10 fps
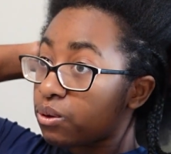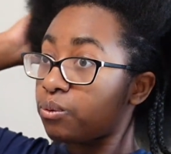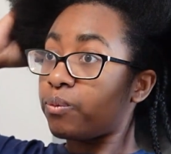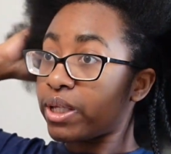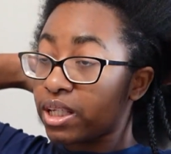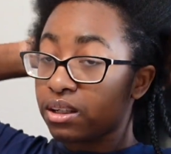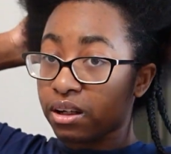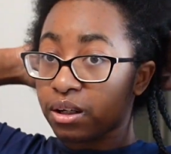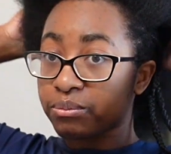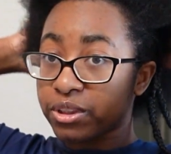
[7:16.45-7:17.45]
when
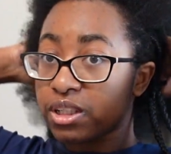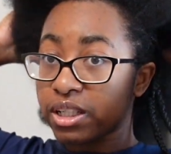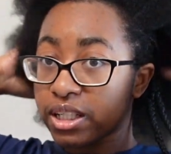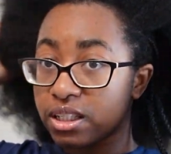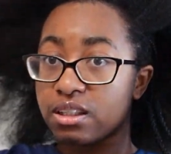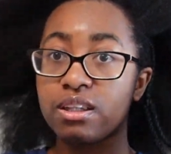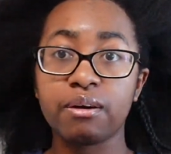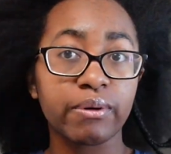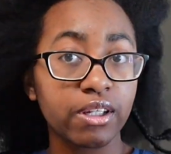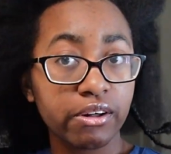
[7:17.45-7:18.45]
I'm done, and then
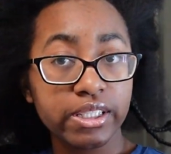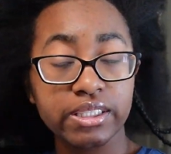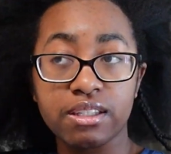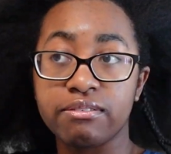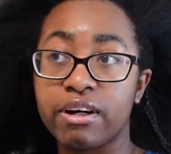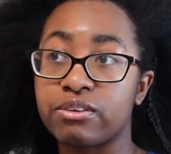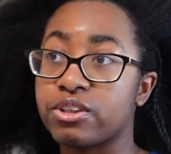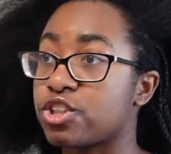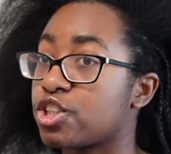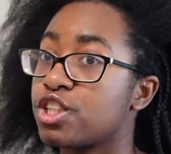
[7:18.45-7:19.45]
that way y'all can see the final
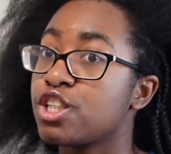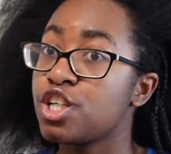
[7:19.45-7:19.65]
look.